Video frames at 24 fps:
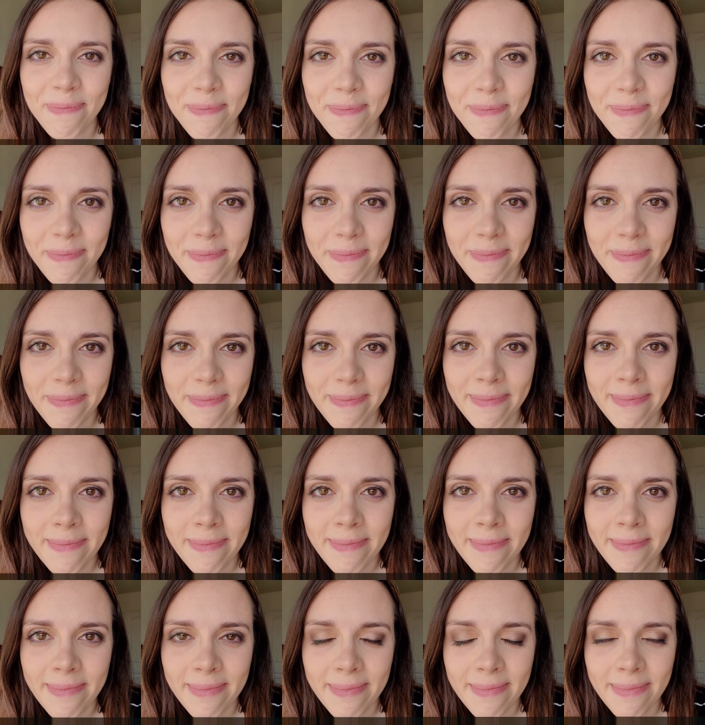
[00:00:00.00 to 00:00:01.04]

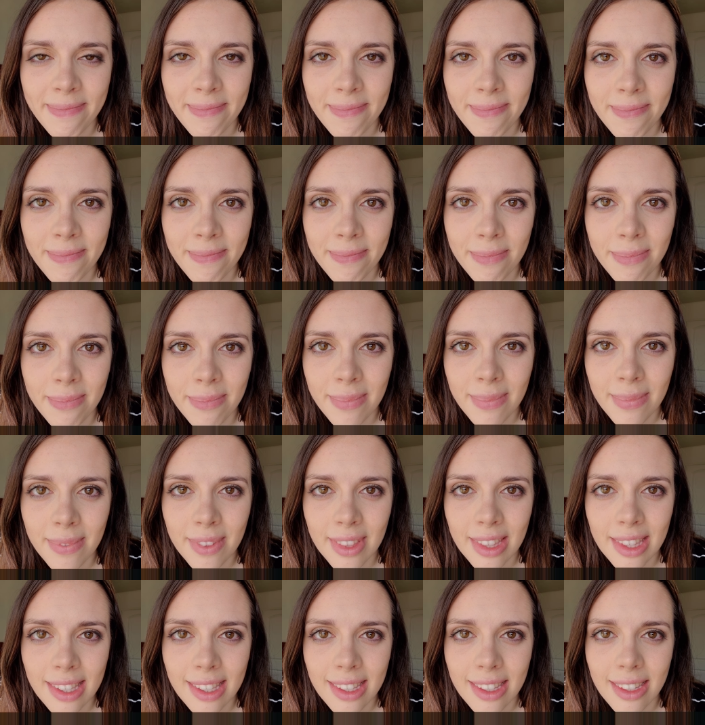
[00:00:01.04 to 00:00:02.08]

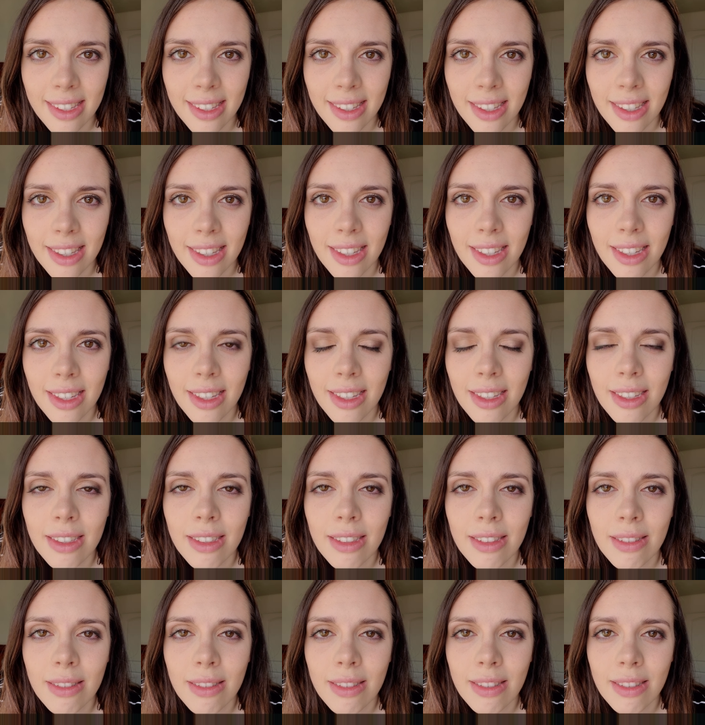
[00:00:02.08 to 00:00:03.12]

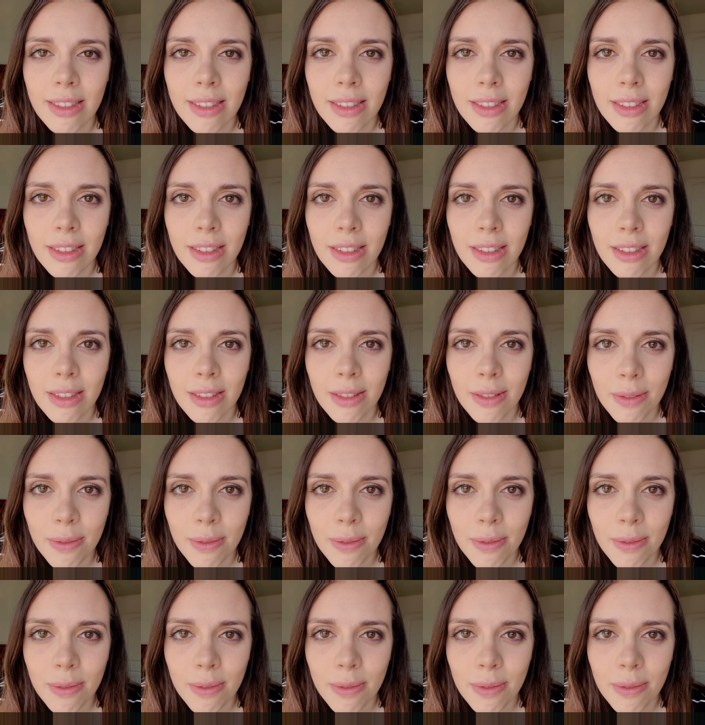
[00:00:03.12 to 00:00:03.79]
No one is speaking in this clip.